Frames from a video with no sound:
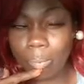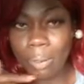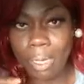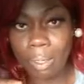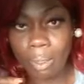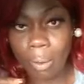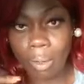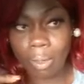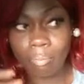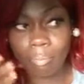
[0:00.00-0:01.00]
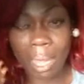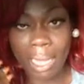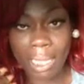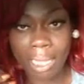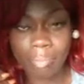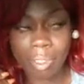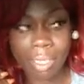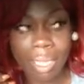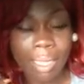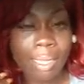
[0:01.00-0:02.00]
letting go of my
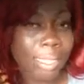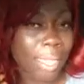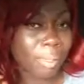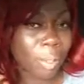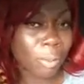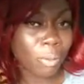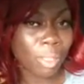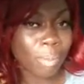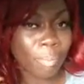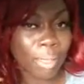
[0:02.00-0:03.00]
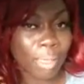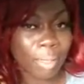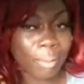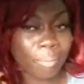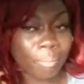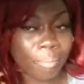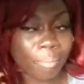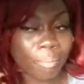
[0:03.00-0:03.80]
image because I'm so used to being